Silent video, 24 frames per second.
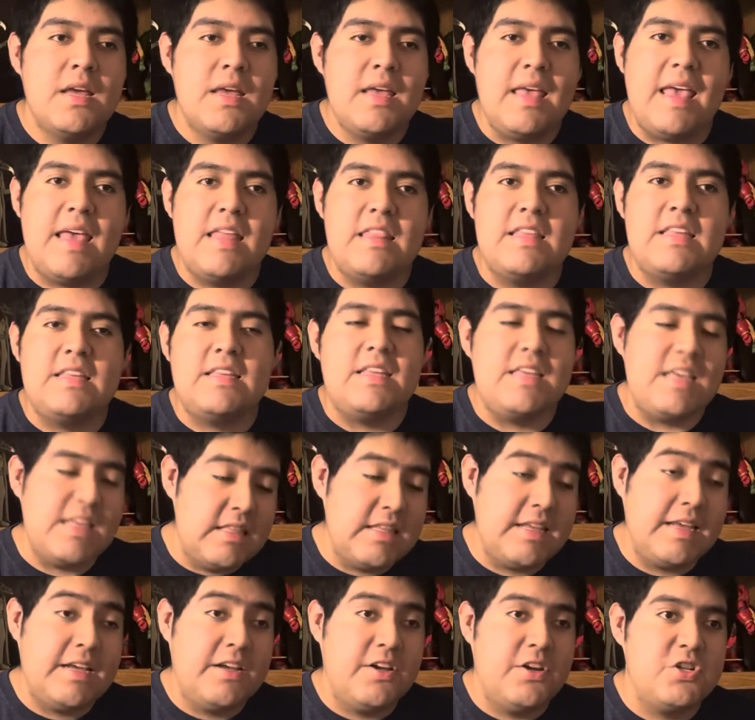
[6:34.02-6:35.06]
and
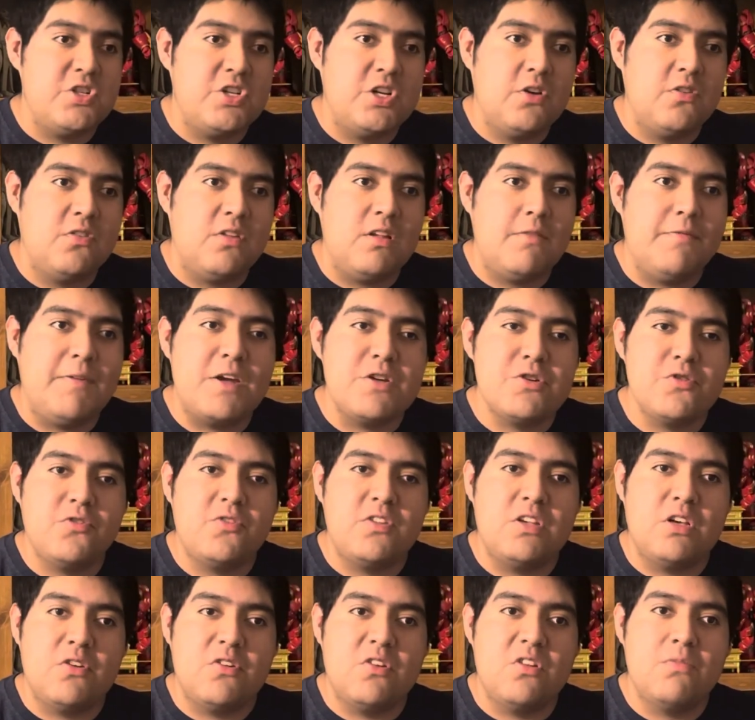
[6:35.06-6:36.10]
Indiana Jones Adventure
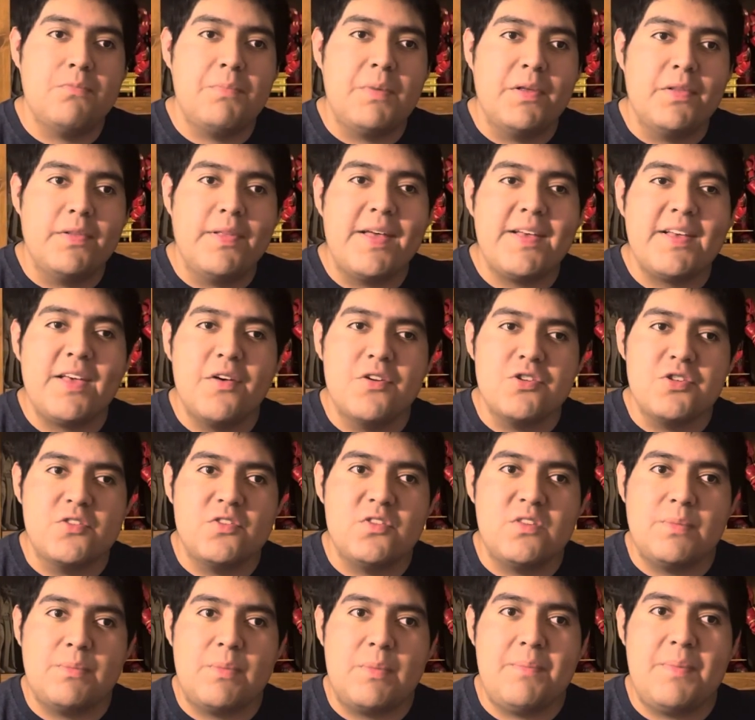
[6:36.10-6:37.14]
Series, but Lego
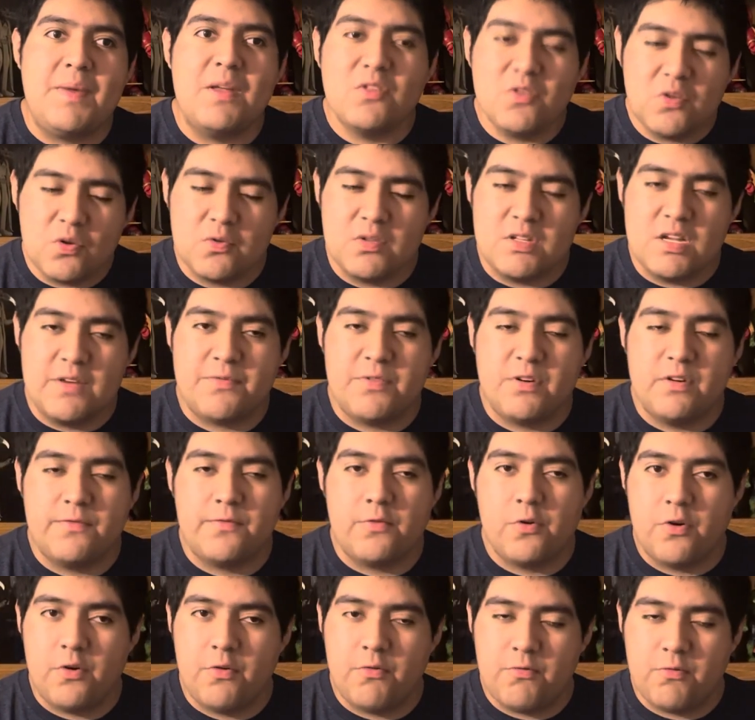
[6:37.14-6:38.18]
just seemed a bit too different
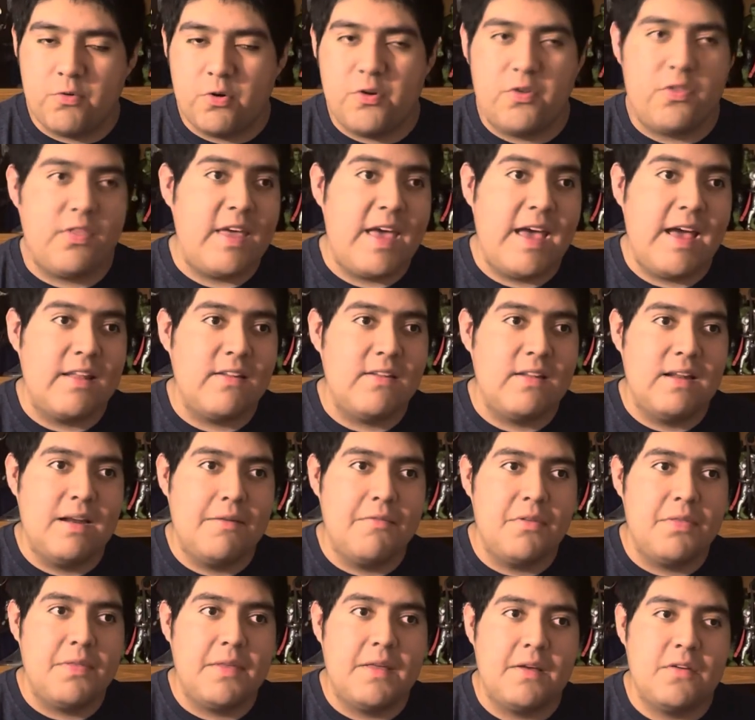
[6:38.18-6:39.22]
for that and
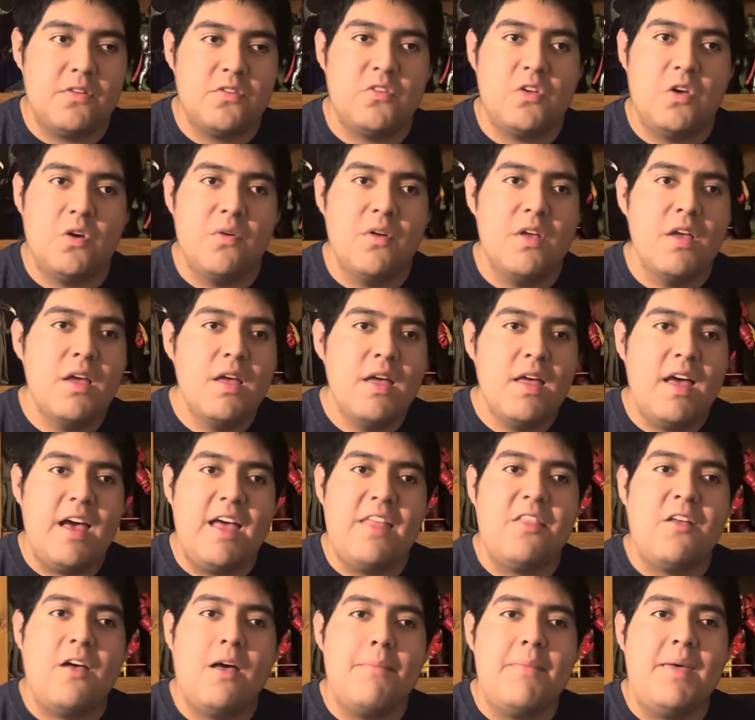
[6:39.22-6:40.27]
everything. So I
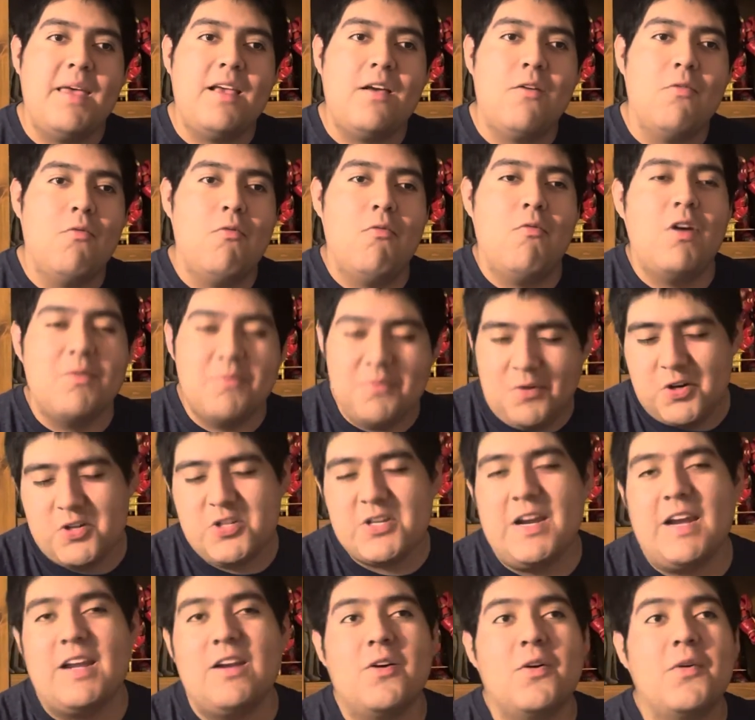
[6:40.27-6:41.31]
thought I'd make one more
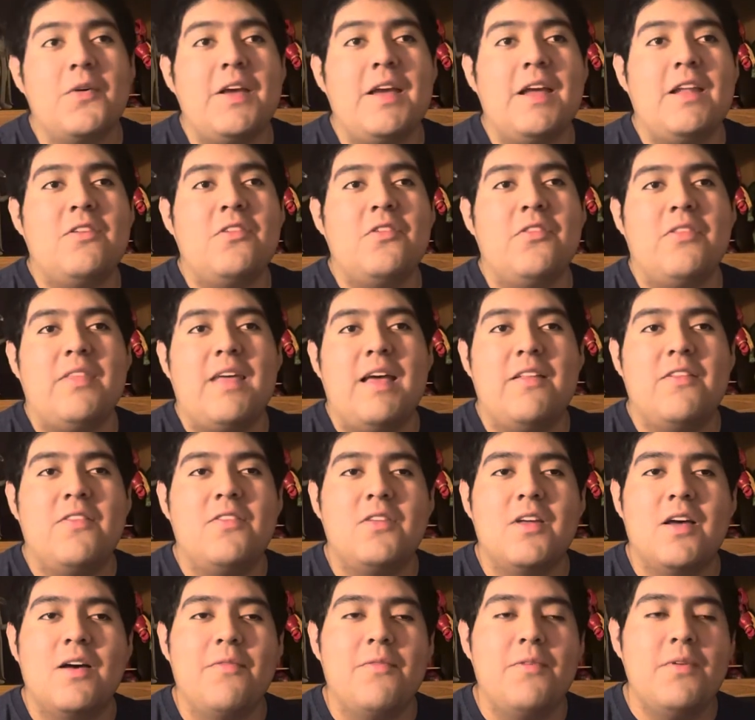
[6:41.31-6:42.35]
channel and do that
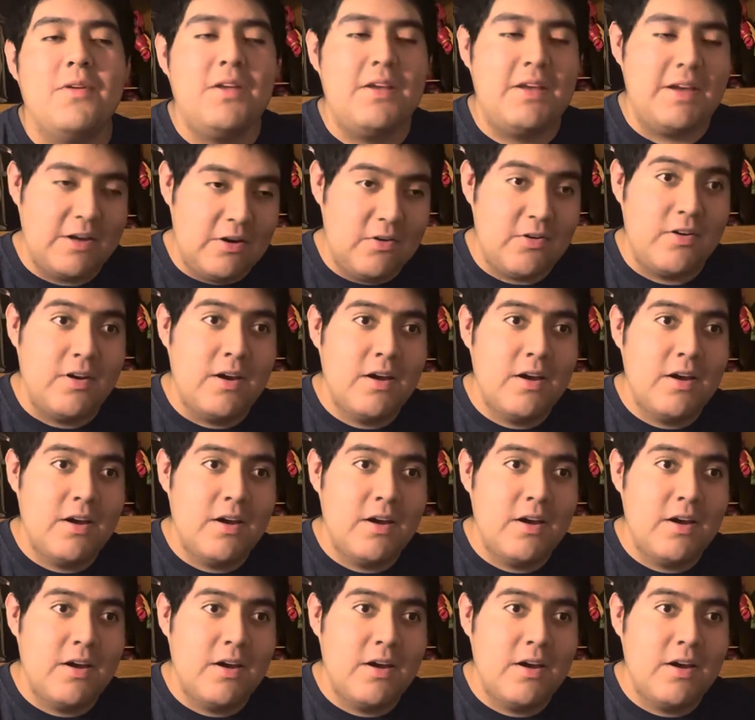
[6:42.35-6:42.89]
stuff here.